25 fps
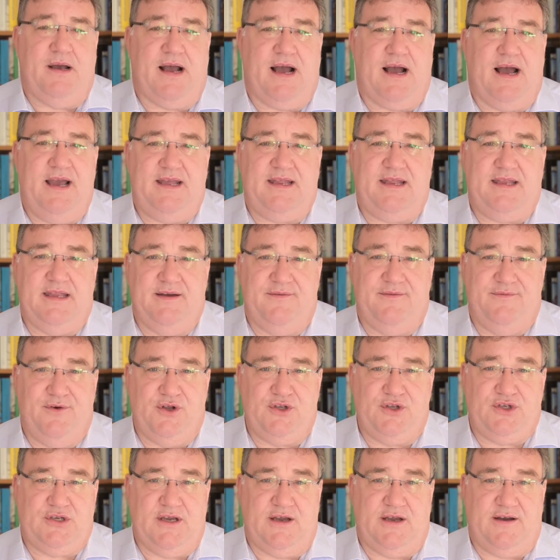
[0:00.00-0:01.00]
are
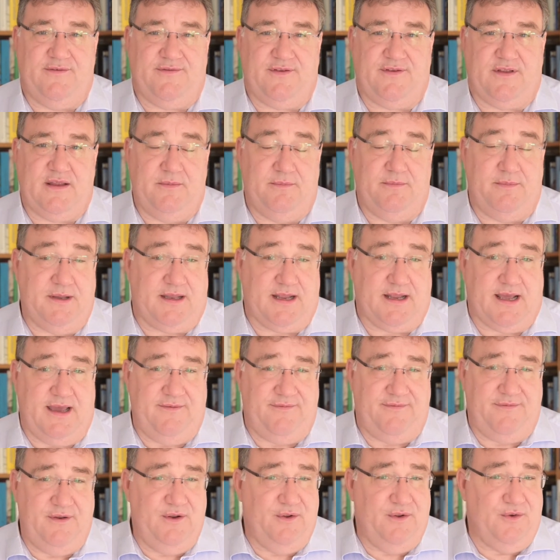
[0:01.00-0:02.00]
factors
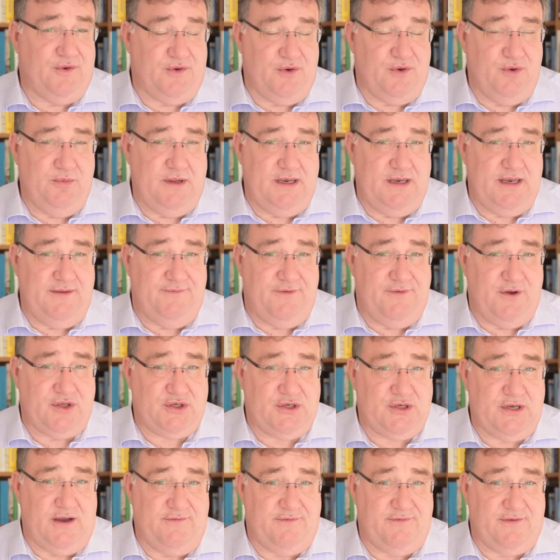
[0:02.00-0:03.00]
that have an
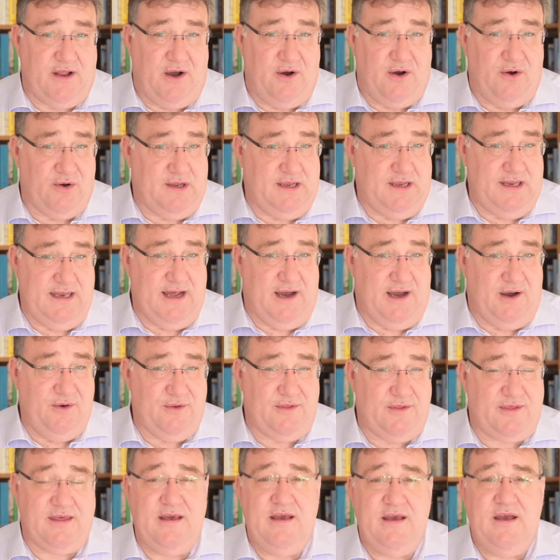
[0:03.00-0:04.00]
impact on the
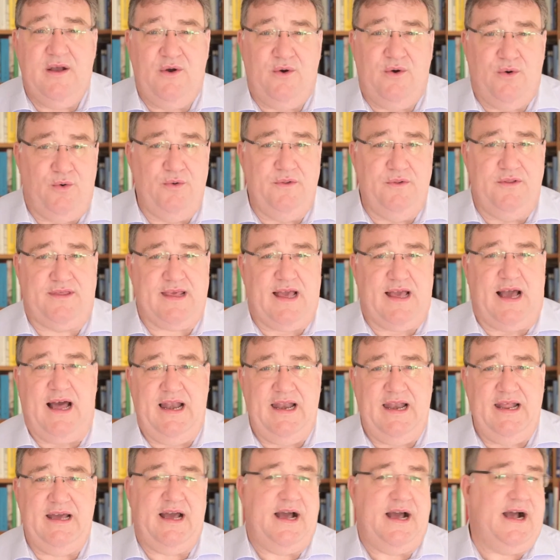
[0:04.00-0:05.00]
entire
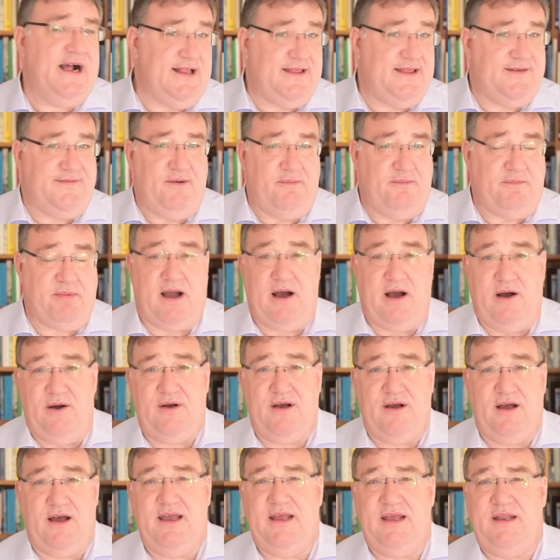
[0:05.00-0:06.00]
field of the
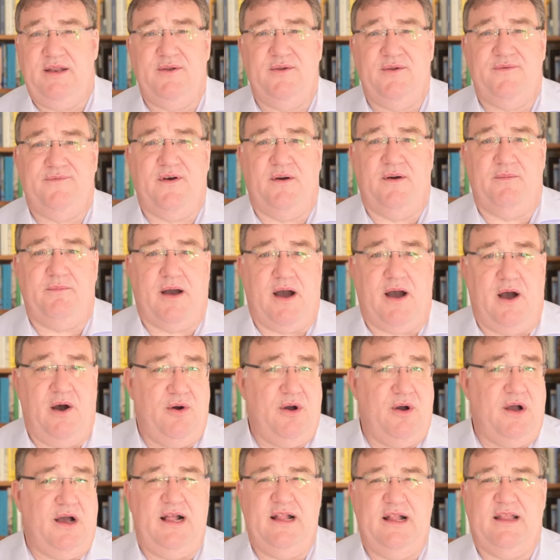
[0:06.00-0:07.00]
economy and
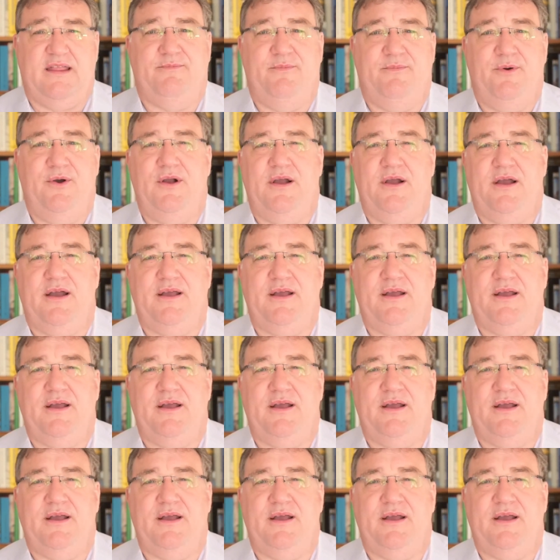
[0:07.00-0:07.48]
beyond even.